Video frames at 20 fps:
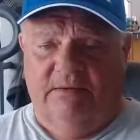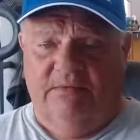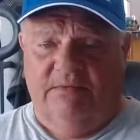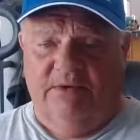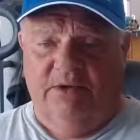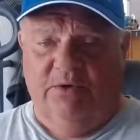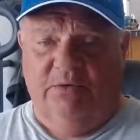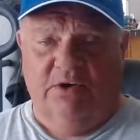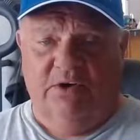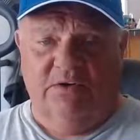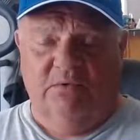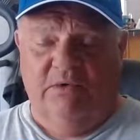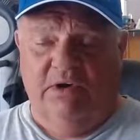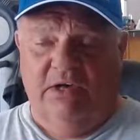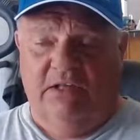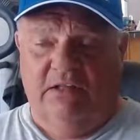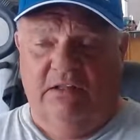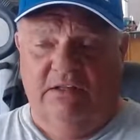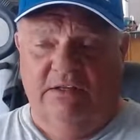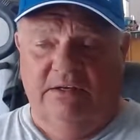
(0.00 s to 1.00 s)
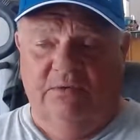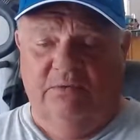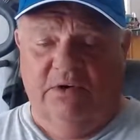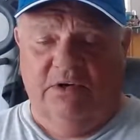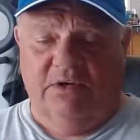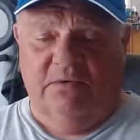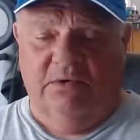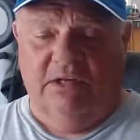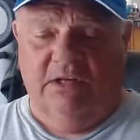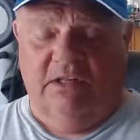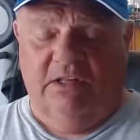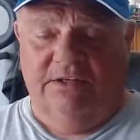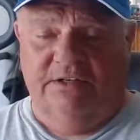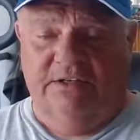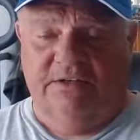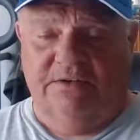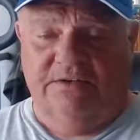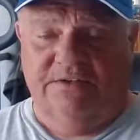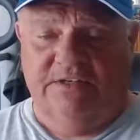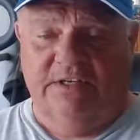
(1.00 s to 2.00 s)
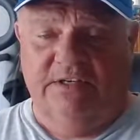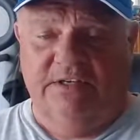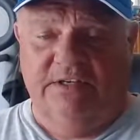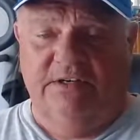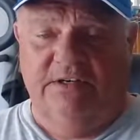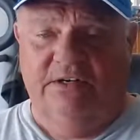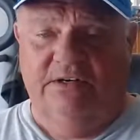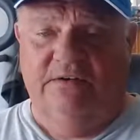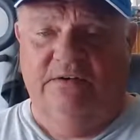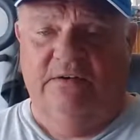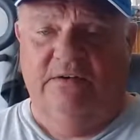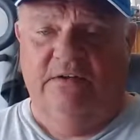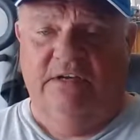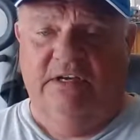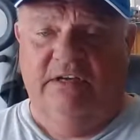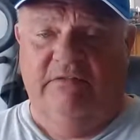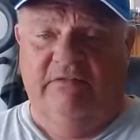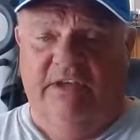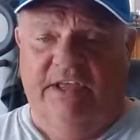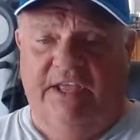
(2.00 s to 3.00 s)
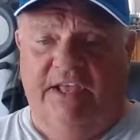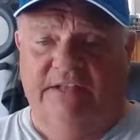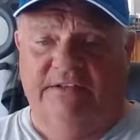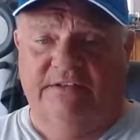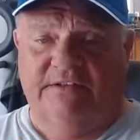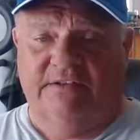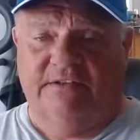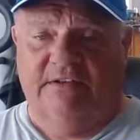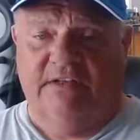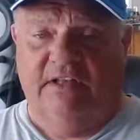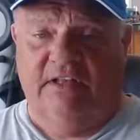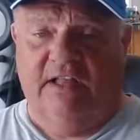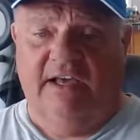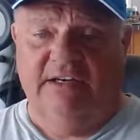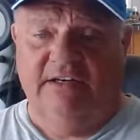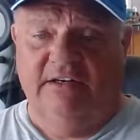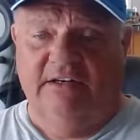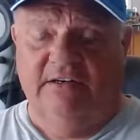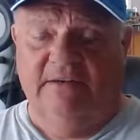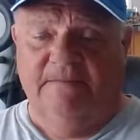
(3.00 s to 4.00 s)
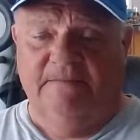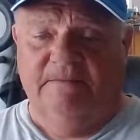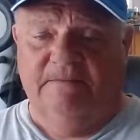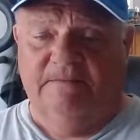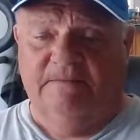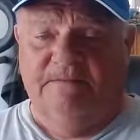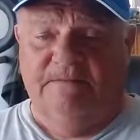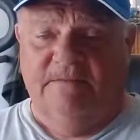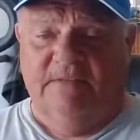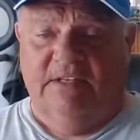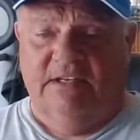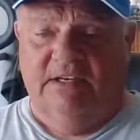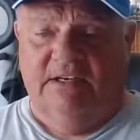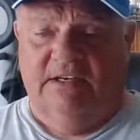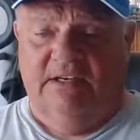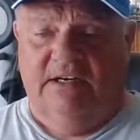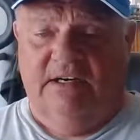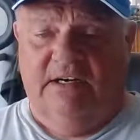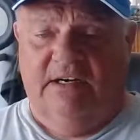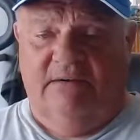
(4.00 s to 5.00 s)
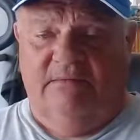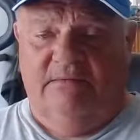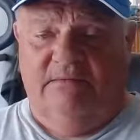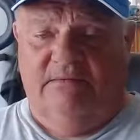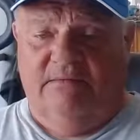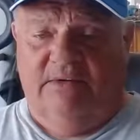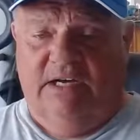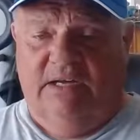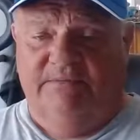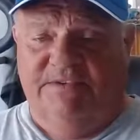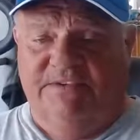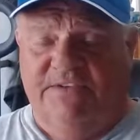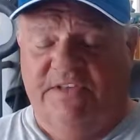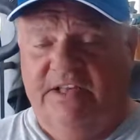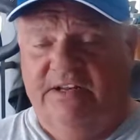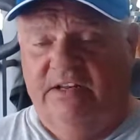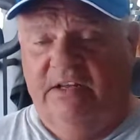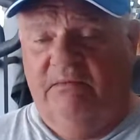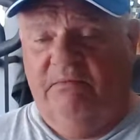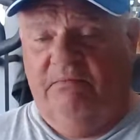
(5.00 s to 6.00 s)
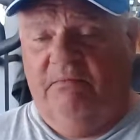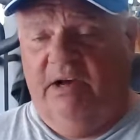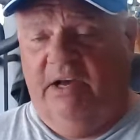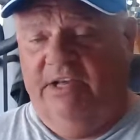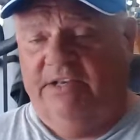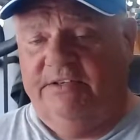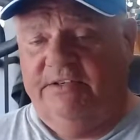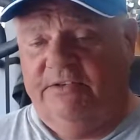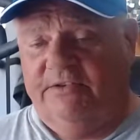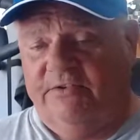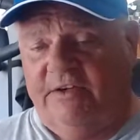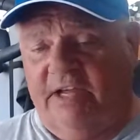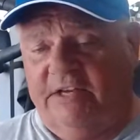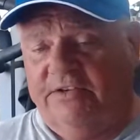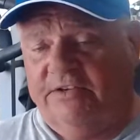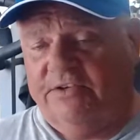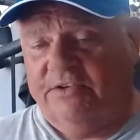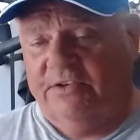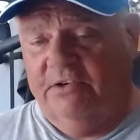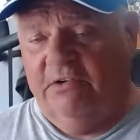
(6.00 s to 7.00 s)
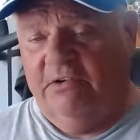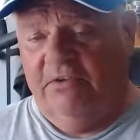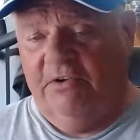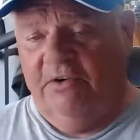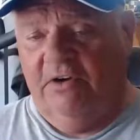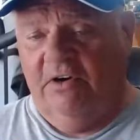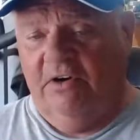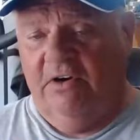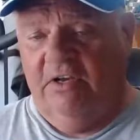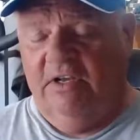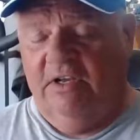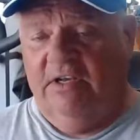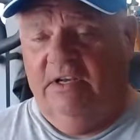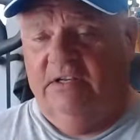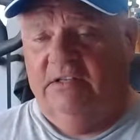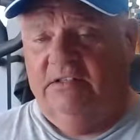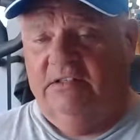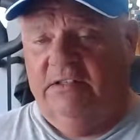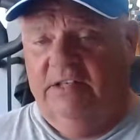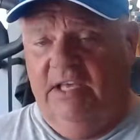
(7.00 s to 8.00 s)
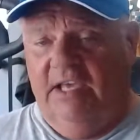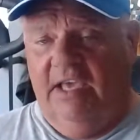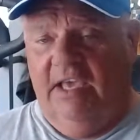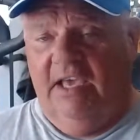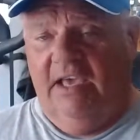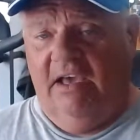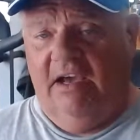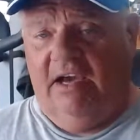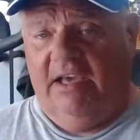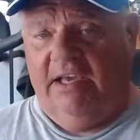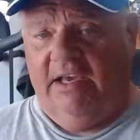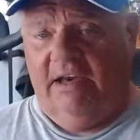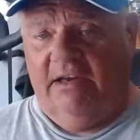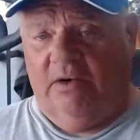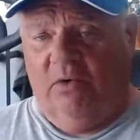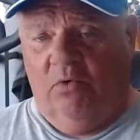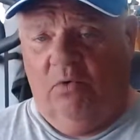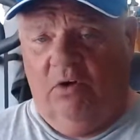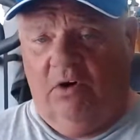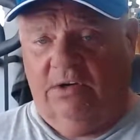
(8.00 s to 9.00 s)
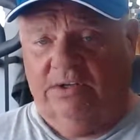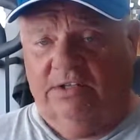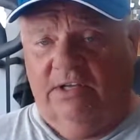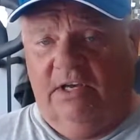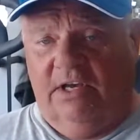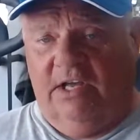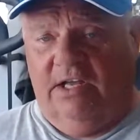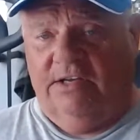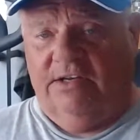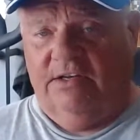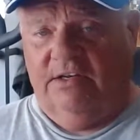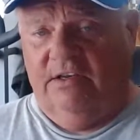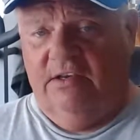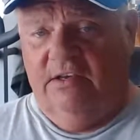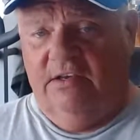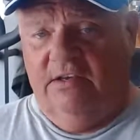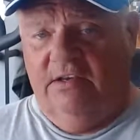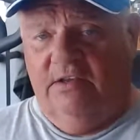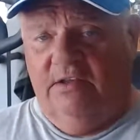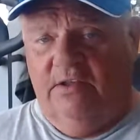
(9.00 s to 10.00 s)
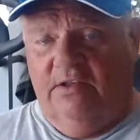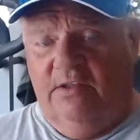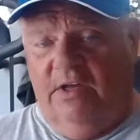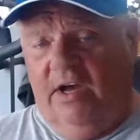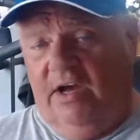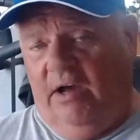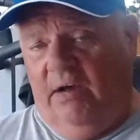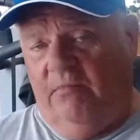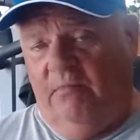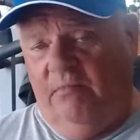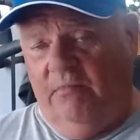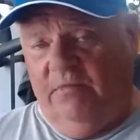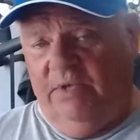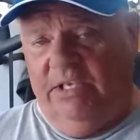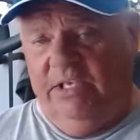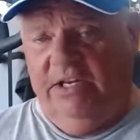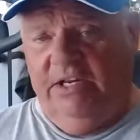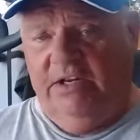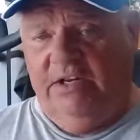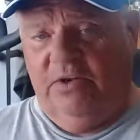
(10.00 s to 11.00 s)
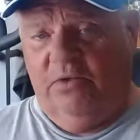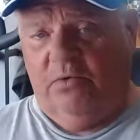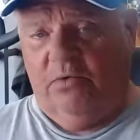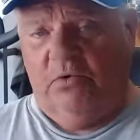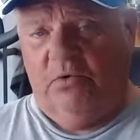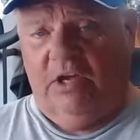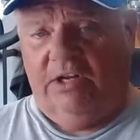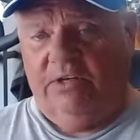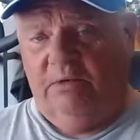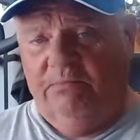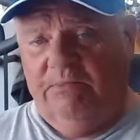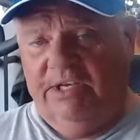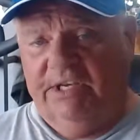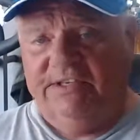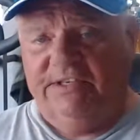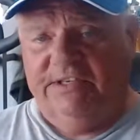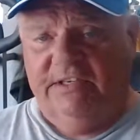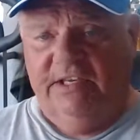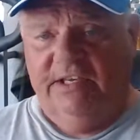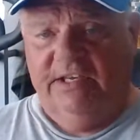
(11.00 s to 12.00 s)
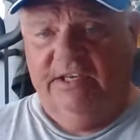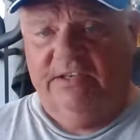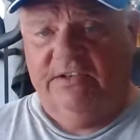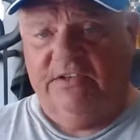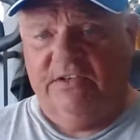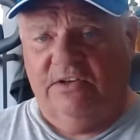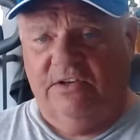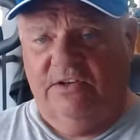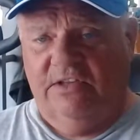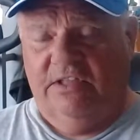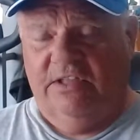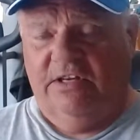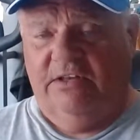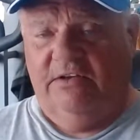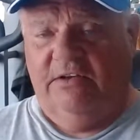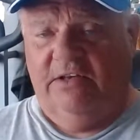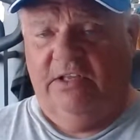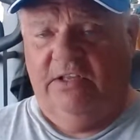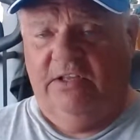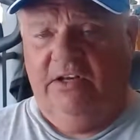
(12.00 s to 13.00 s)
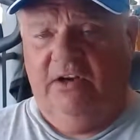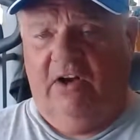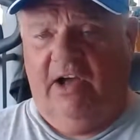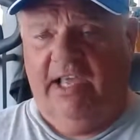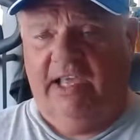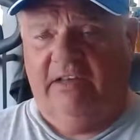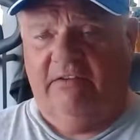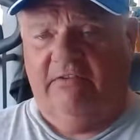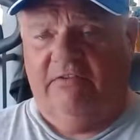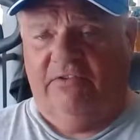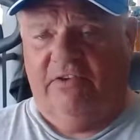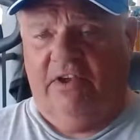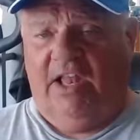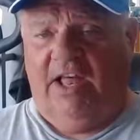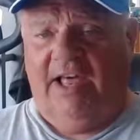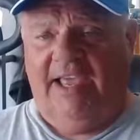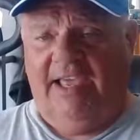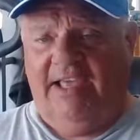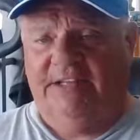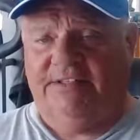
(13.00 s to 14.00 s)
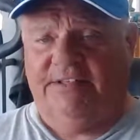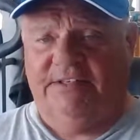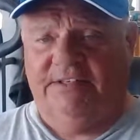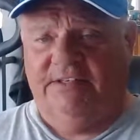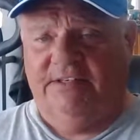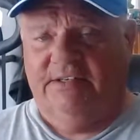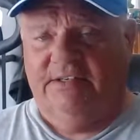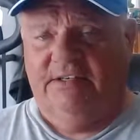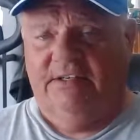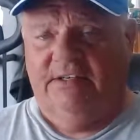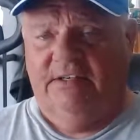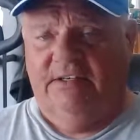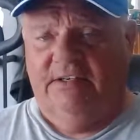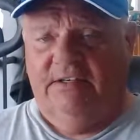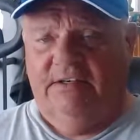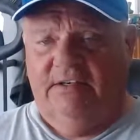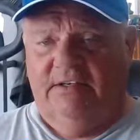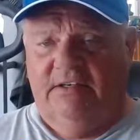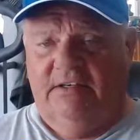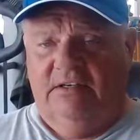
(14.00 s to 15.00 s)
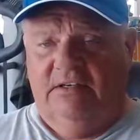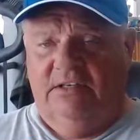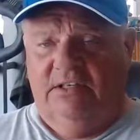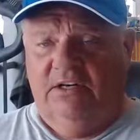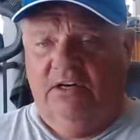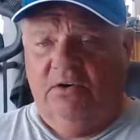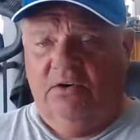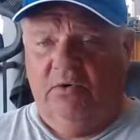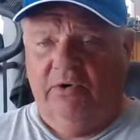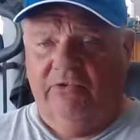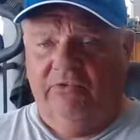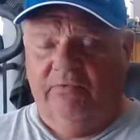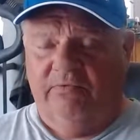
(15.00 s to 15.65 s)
it worked well. It worked well on the Crescendo Advanced glider. I'm setting up my Stratosurfer today. I kind of worked on getting the rudder mix in so that I could fly it, with